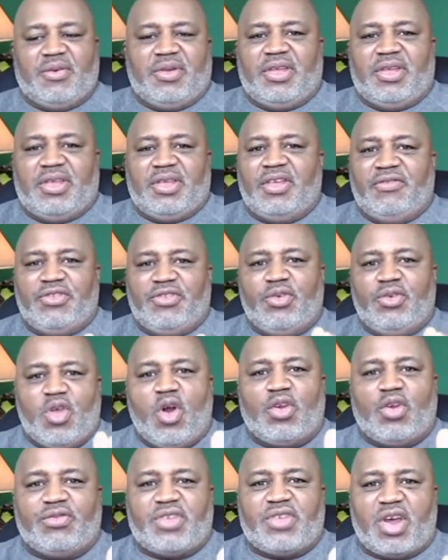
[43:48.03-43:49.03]
if you know
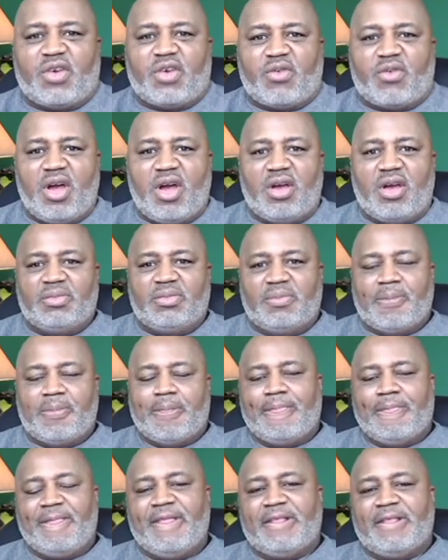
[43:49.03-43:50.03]
you've done wrong,
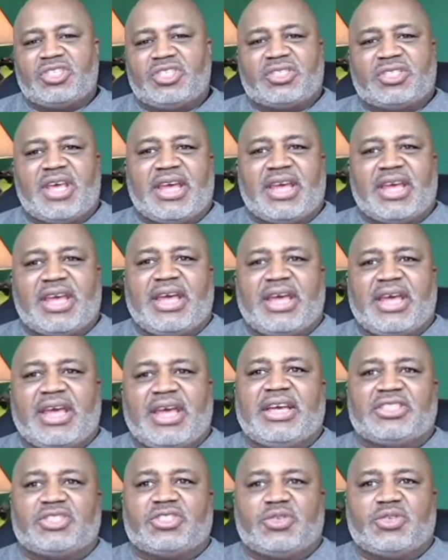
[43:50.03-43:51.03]
just like
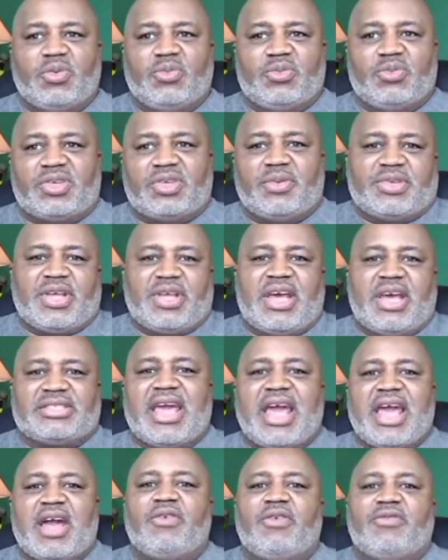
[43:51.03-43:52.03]
us, sometimes
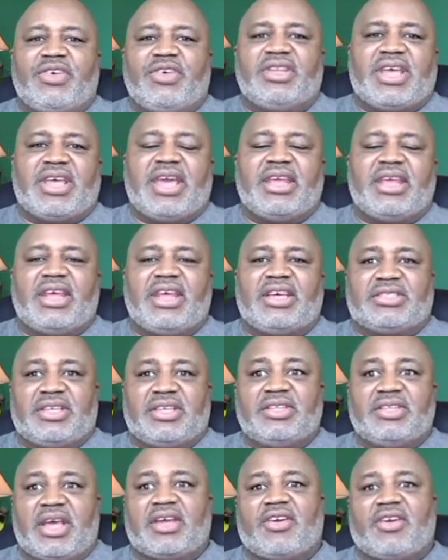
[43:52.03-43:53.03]
God will vindicate us,
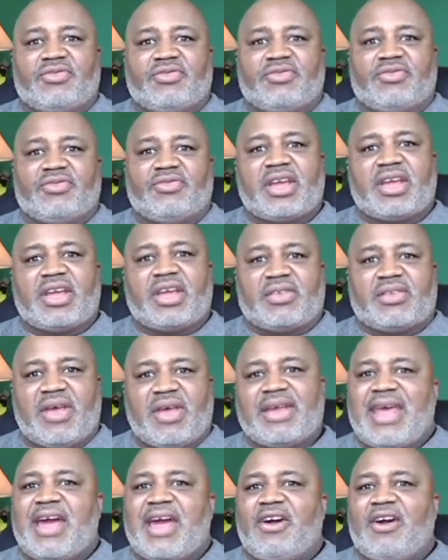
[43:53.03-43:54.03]
like our, like right
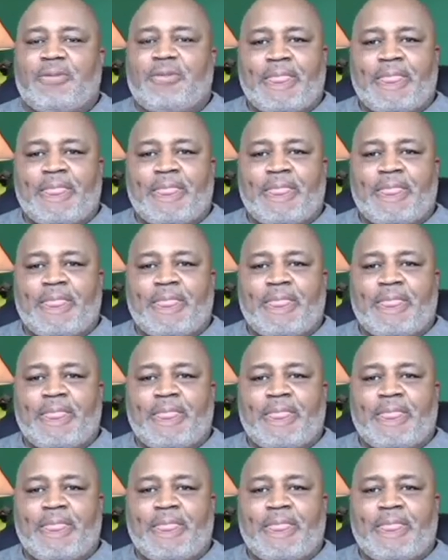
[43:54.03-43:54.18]
now.